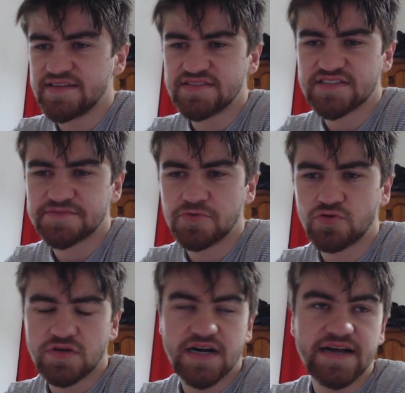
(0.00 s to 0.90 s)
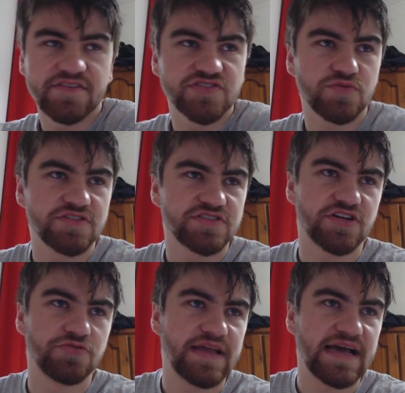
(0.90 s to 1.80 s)
He's a small guy. The Swans
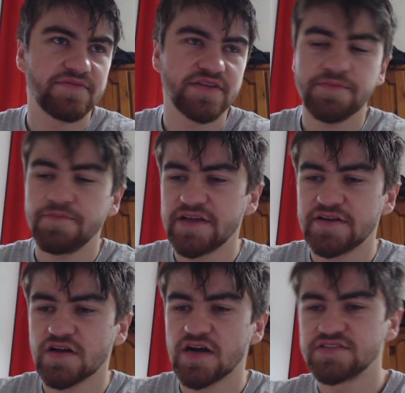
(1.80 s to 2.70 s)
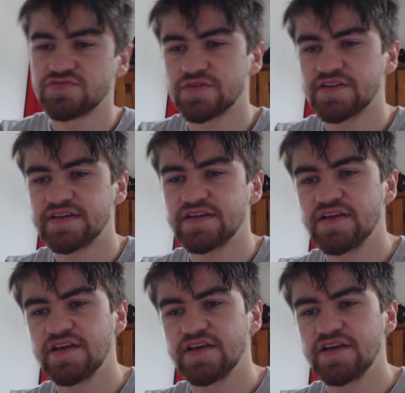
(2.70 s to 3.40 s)
don't have any big guys really.